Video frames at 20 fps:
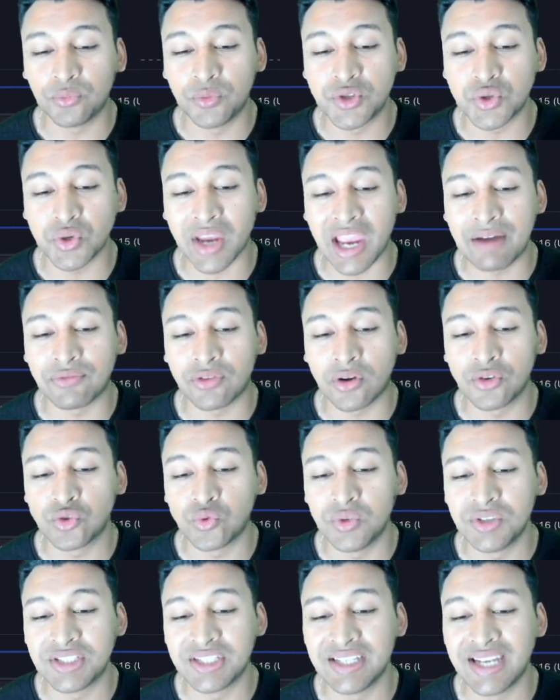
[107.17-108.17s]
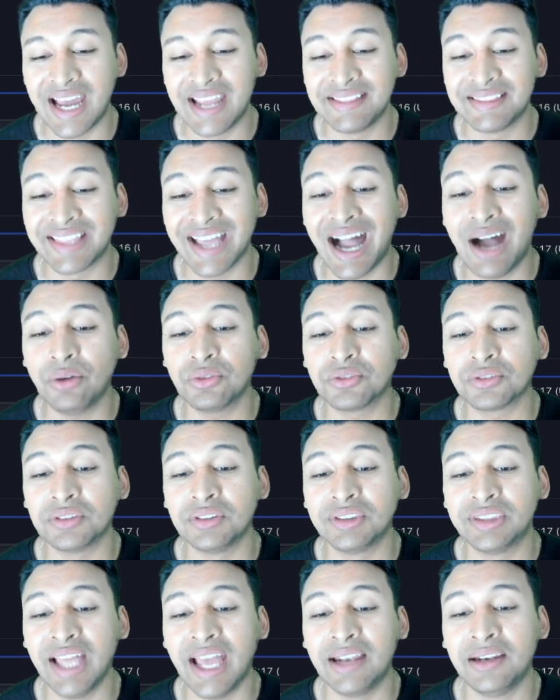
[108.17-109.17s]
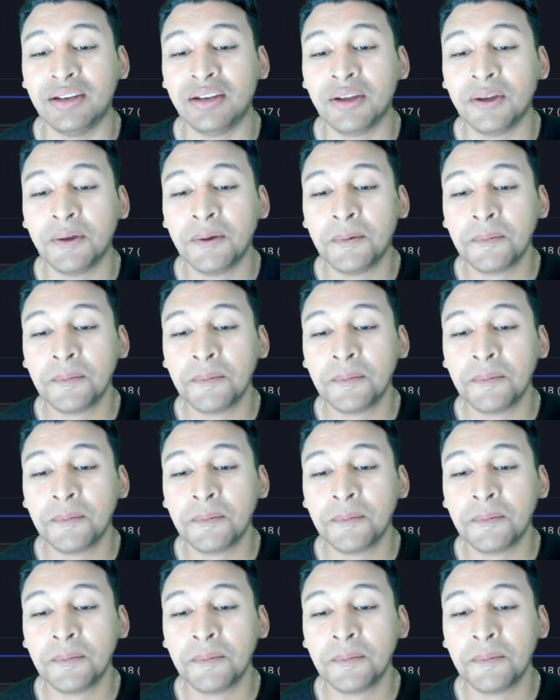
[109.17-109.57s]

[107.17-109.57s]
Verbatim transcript: which you have around 29,000, then